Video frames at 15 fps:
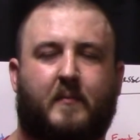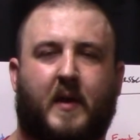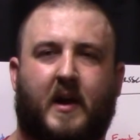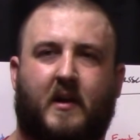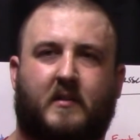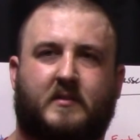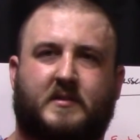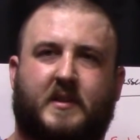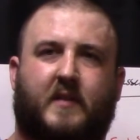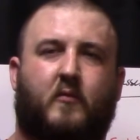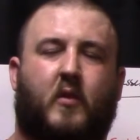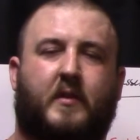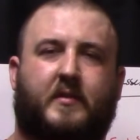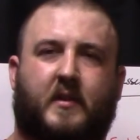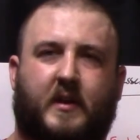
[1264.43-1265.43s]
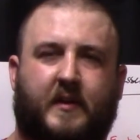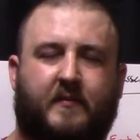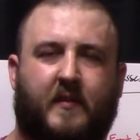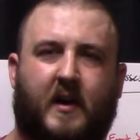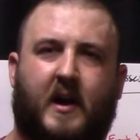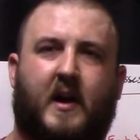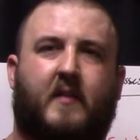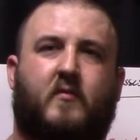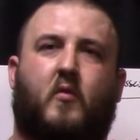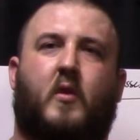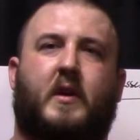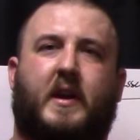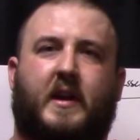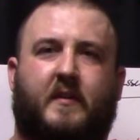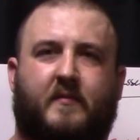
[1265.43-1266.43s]
pounds, then 135,
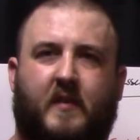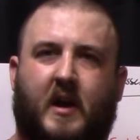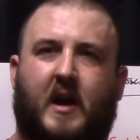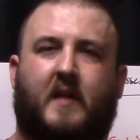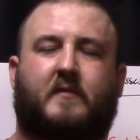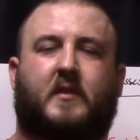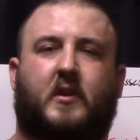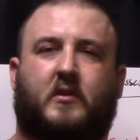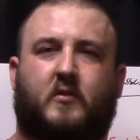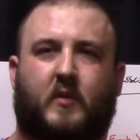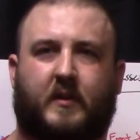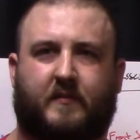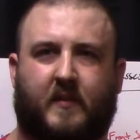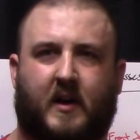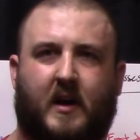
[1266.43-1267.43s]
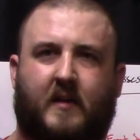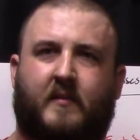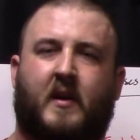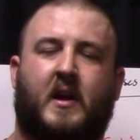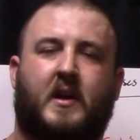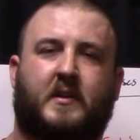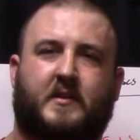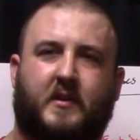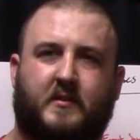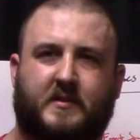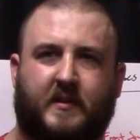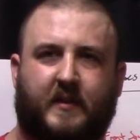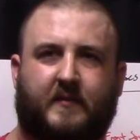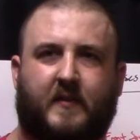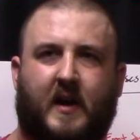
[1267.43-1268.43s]
185, 225,
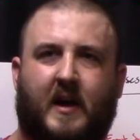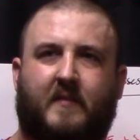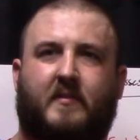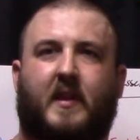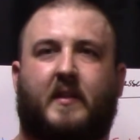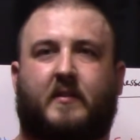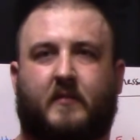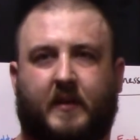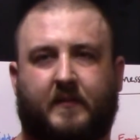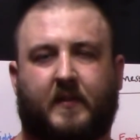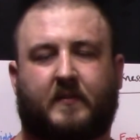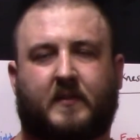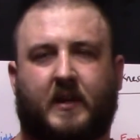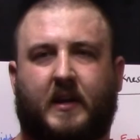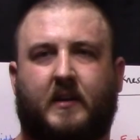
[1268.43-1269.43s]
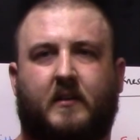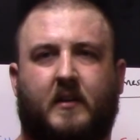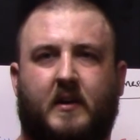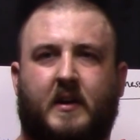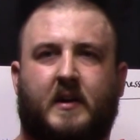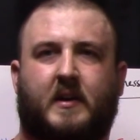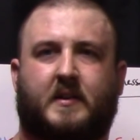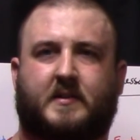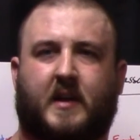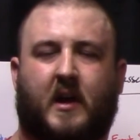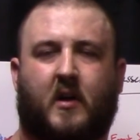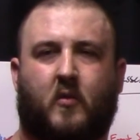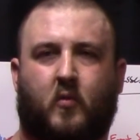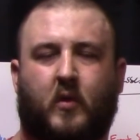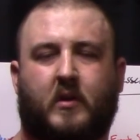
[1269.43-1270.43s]
275, then 315.
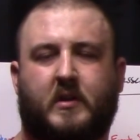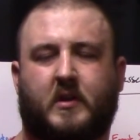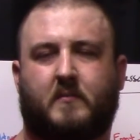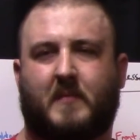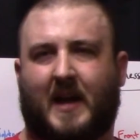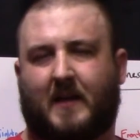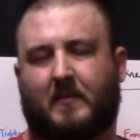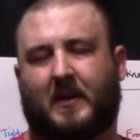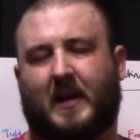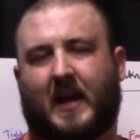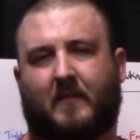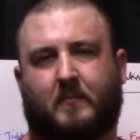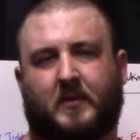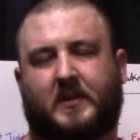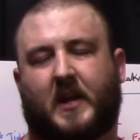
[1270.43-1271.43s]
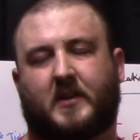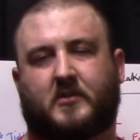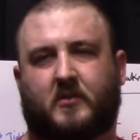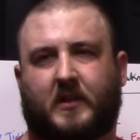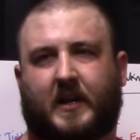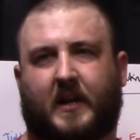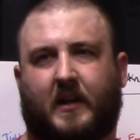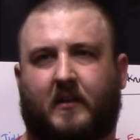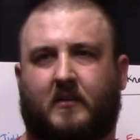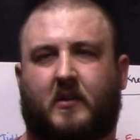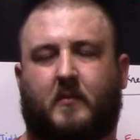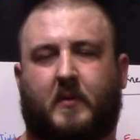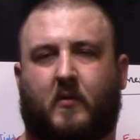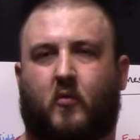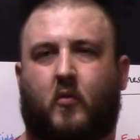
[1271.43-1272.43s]
So will you maybe have potential to getting a
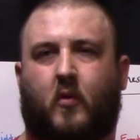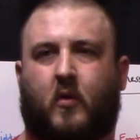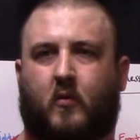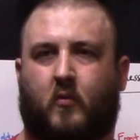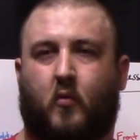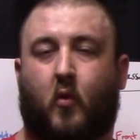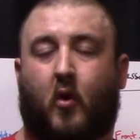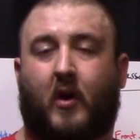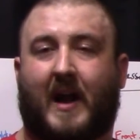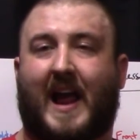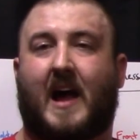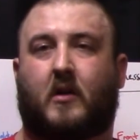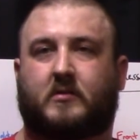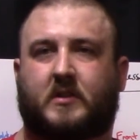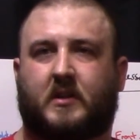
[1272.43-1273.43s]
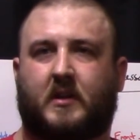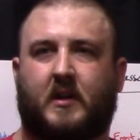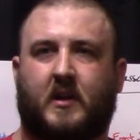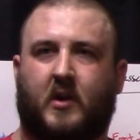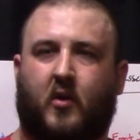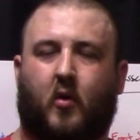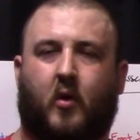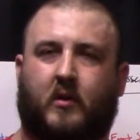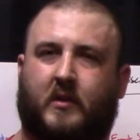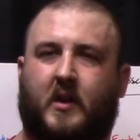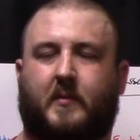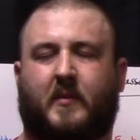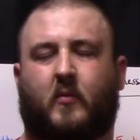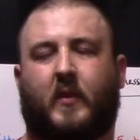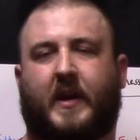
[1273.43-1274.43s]
little bit worn out or a
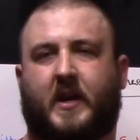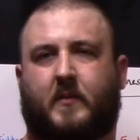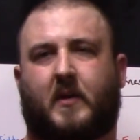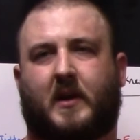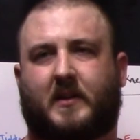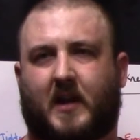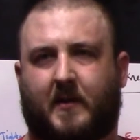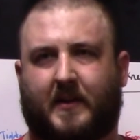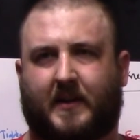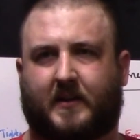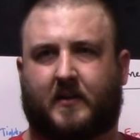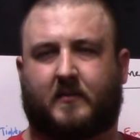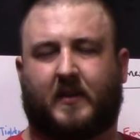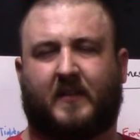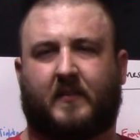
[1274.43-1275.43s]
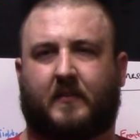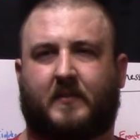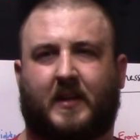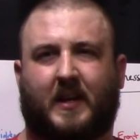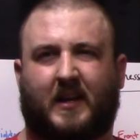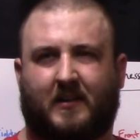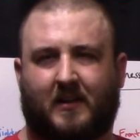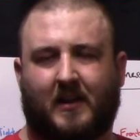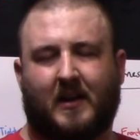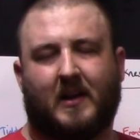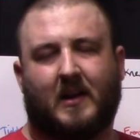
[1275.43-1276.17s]
little bit weaker by the time you get to 315?